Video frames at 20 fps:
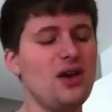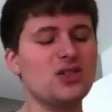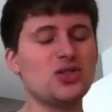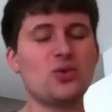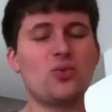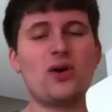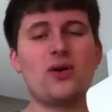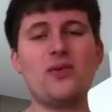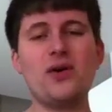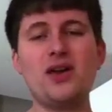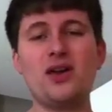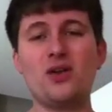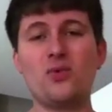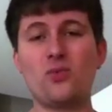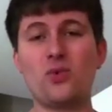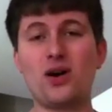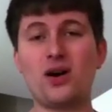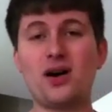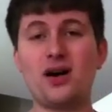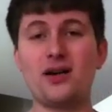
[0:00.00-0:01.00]
So one way you
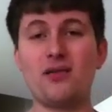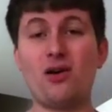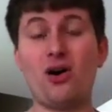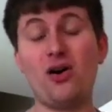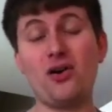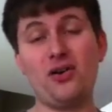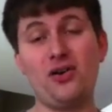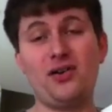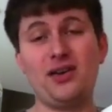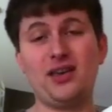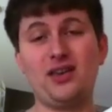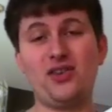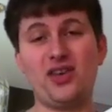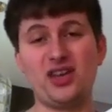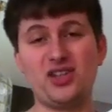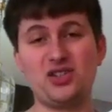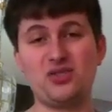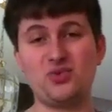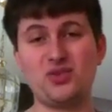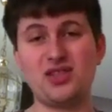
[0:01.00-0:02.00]
can work on all your
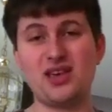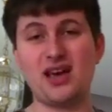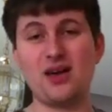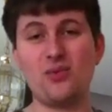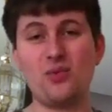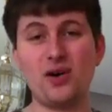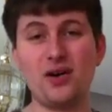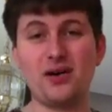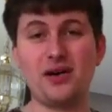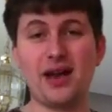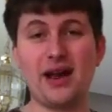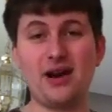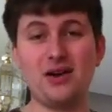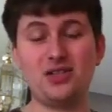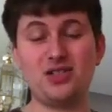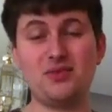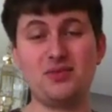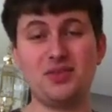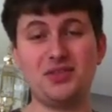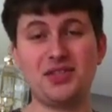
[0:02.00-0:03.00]
articulation with that one
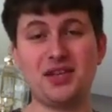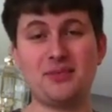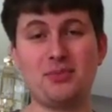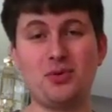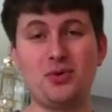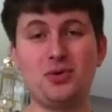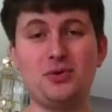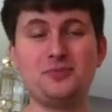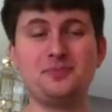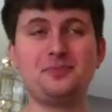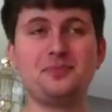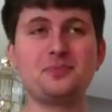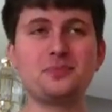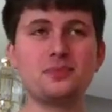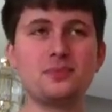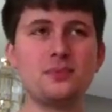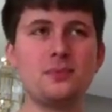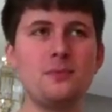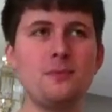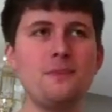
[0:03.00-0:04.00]
airstream example
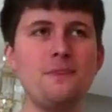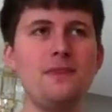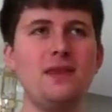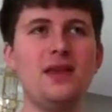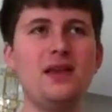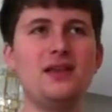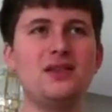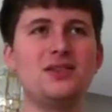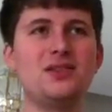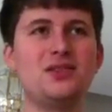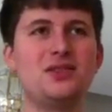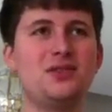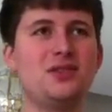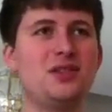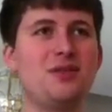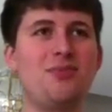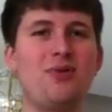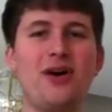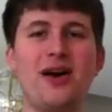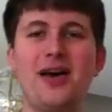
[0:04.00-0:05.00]
is
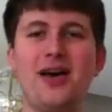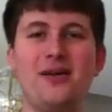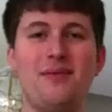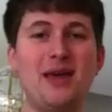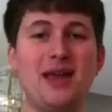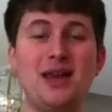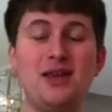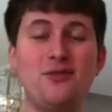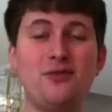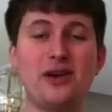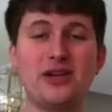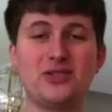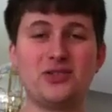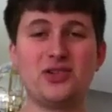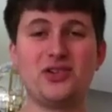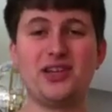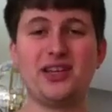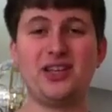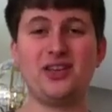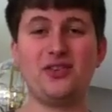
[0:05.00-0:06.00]
to play any phrase with
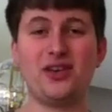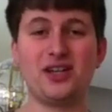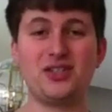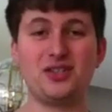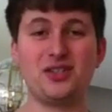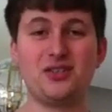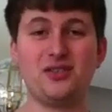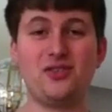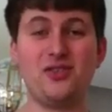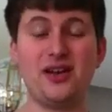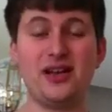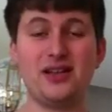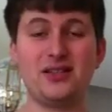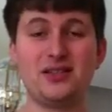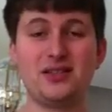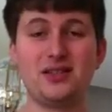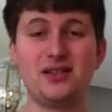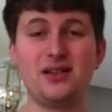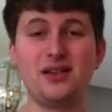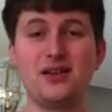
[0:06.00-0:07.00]
articulation
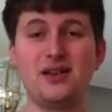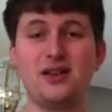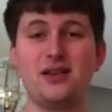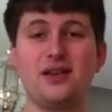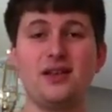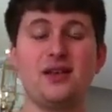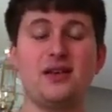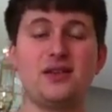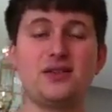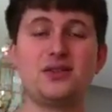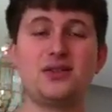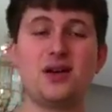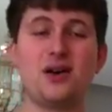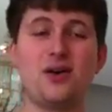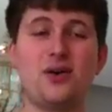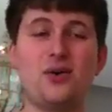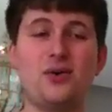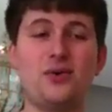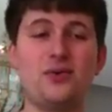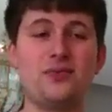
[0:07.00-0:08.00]
glissed.
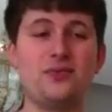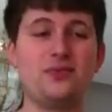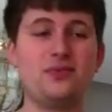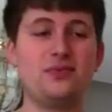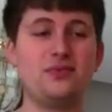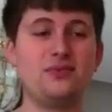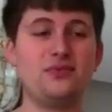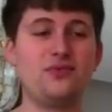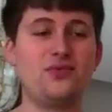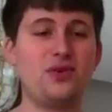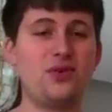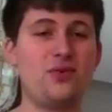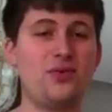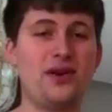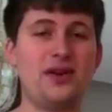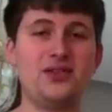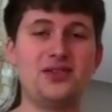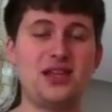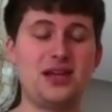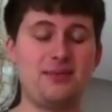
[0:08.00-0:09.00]
So for
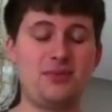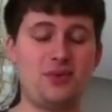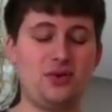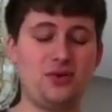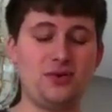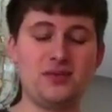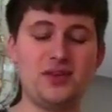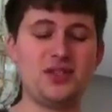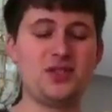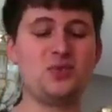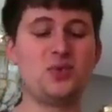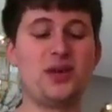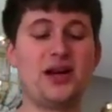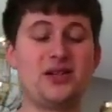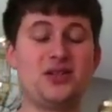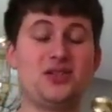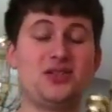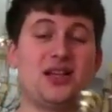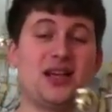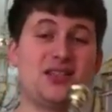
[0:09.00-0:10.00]
one example, this is one
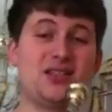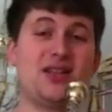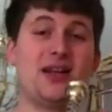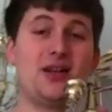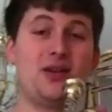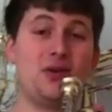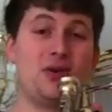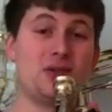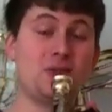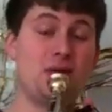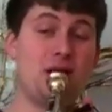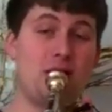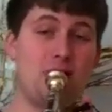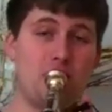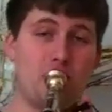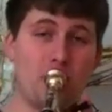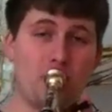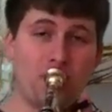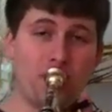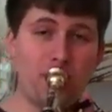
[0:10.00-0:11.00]
exercise that I do as
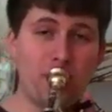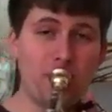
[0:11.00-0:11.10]
well.